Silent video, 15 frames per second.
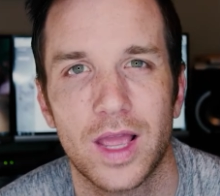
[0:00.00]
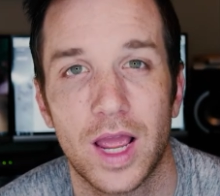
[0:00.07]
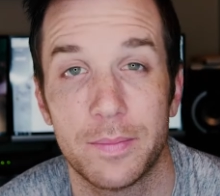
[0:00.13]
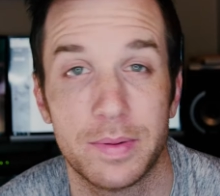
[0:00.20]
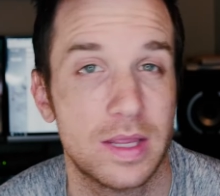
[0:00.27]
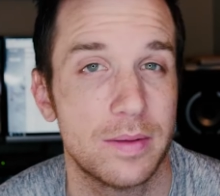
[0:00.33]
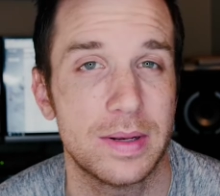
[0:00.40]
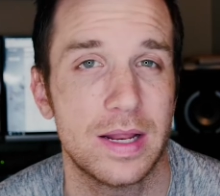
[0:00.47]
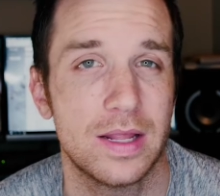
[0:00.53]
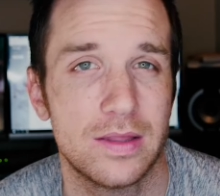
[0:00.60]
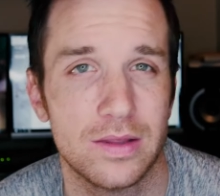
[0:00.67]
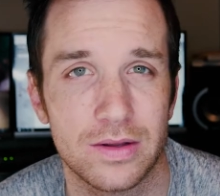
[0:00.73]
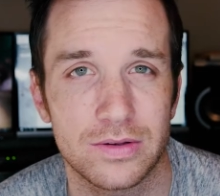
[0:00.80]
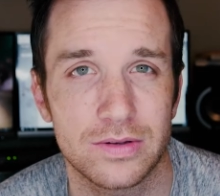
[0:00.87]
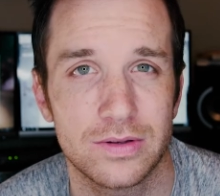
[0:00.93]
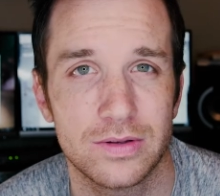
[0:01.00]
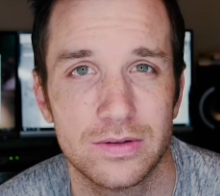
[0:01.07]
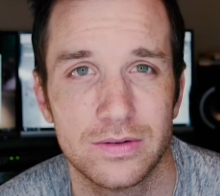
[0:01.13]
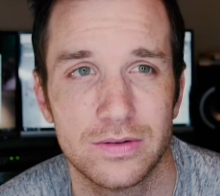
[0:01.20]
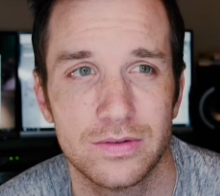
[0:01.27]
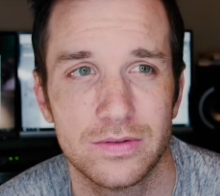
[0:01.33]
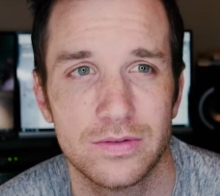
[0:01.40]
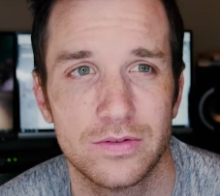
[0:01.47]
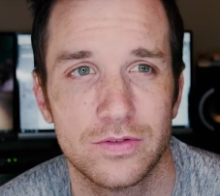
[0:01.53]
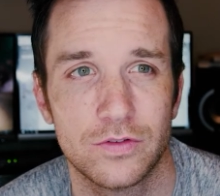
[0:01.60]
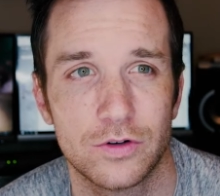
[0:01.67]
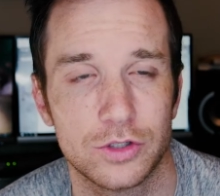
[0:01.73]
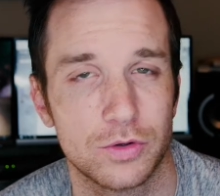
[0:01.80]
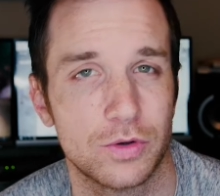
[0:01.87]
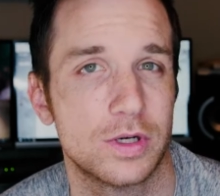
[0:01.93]
I became an atheist
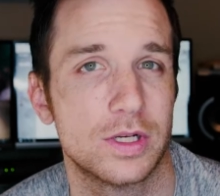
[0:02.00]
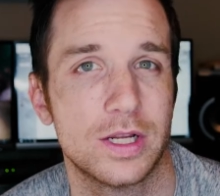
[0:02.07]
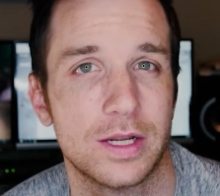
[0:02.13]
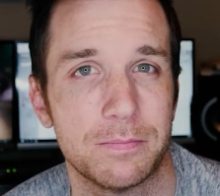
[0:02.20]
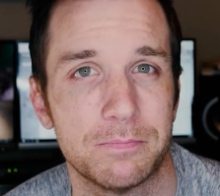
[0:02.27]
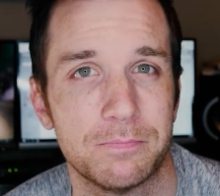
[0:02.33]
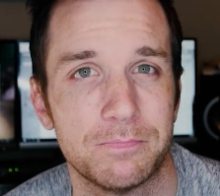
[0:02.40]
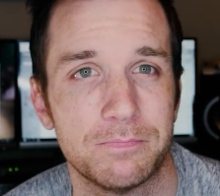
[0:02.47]
for a short time.